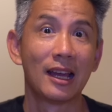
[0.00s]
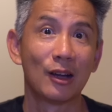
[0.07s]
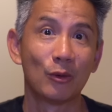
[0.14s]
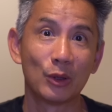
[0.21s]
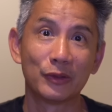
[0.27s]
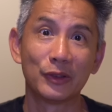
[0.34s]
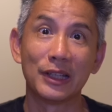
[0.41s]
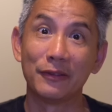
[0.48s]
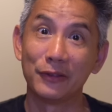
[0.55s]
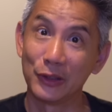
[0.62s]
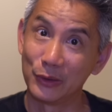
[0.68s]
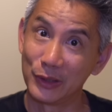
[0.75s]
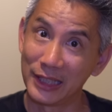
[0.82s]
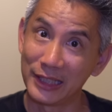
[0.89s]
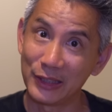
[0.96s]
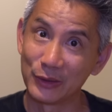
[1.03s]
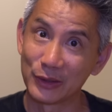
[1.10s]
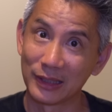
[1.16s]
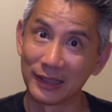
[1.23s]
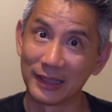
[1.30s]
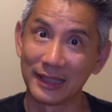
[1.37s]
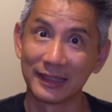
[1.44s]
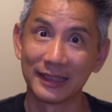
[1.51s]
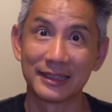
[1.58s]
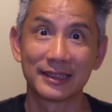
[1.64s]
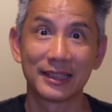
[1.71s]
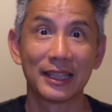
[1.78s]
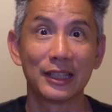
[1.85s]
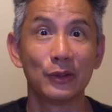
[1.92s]
However, if you did use it a lot,
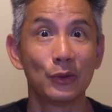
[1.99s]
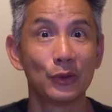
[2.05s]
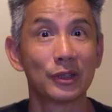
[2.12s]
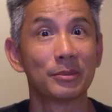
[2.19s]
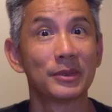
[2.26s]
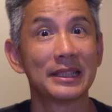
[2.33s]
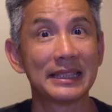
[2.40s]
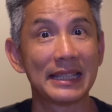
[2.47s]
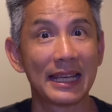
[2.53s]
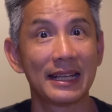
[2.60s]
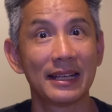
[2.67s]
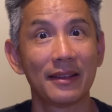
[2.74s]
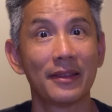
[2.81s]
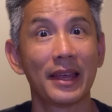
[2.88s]
let's say you used up to 10,